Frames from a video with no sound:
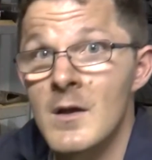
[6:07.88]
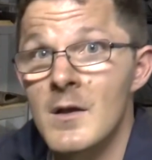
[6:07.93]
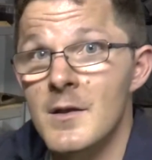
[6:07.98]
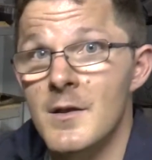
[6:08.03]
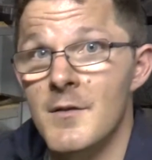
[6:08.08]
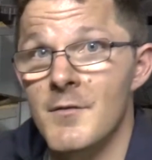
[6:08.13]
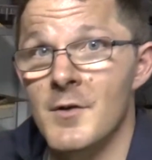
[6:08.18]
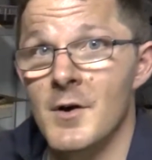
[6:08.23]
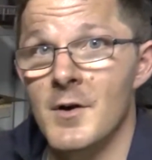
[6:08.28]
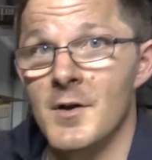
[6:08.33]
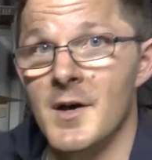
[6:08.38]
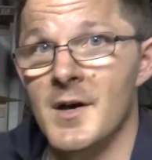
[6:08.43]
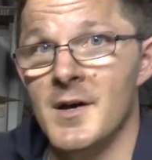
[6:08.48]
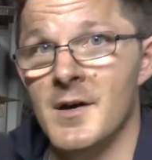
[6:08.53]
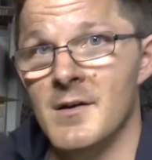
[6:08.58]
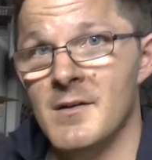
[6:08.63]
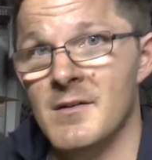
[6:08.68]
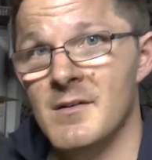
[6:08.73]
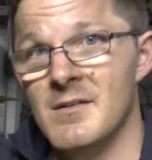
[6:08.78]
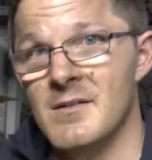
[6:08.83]
You've got
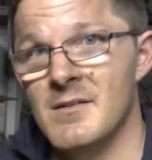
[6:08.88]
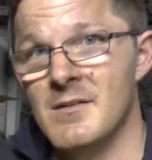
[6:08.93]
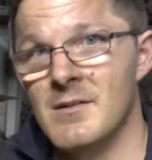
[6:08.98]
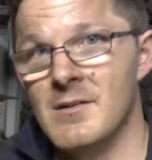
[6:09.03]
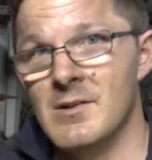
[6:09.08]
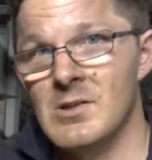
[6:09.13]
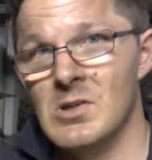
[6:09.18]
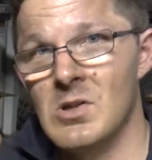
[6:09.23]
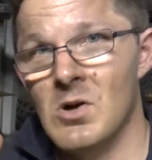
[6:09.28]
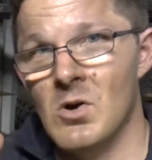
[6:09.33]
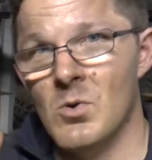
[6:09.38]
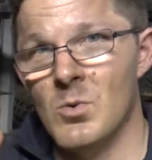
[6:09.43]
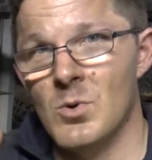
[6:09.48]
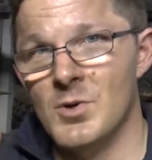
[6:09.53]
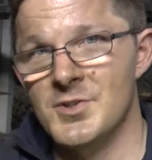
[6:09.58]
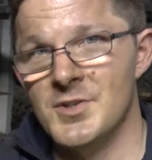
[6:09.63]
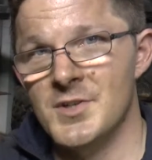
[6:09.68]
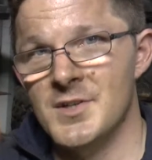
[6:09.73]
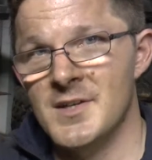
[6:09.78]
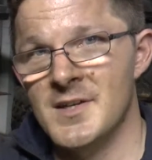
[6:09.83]
a lock
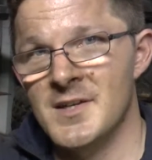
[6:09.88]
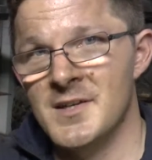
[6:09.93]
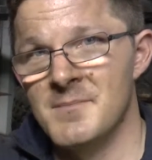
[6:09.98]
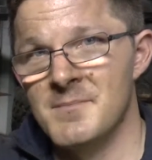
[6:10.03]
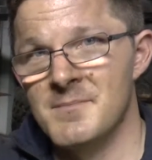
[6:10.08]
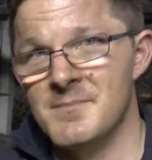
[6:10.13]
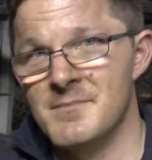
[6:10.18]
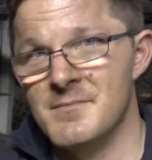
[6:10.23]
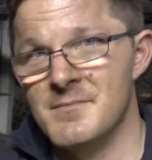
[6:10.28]
washer there,